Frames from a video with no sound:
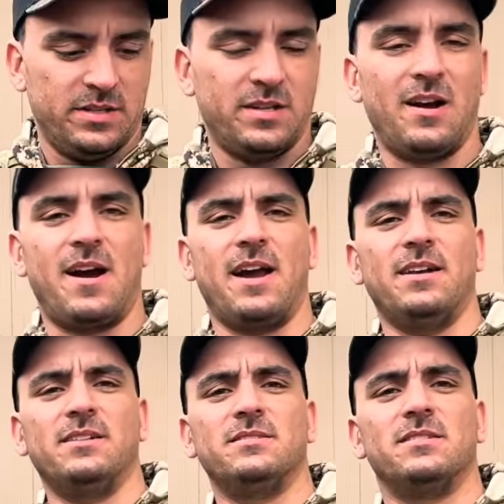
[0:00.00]
All right,
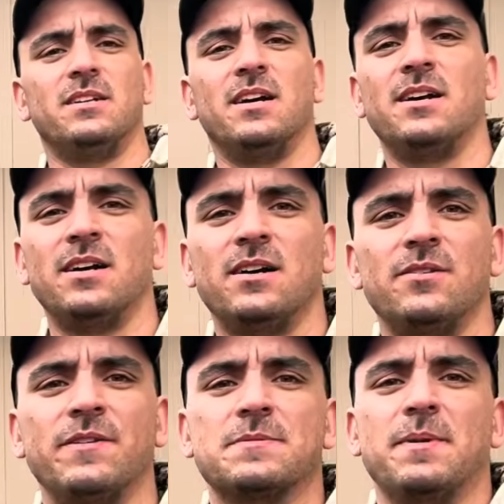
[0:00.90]

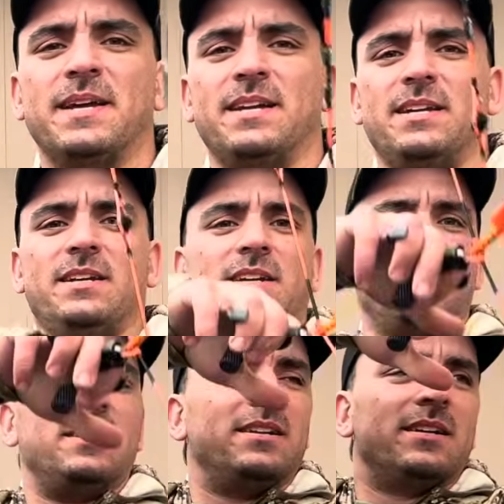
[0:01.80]
fixed blade,
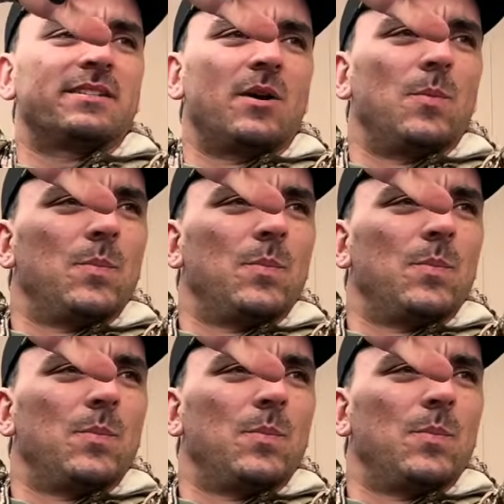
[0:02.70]
let's go.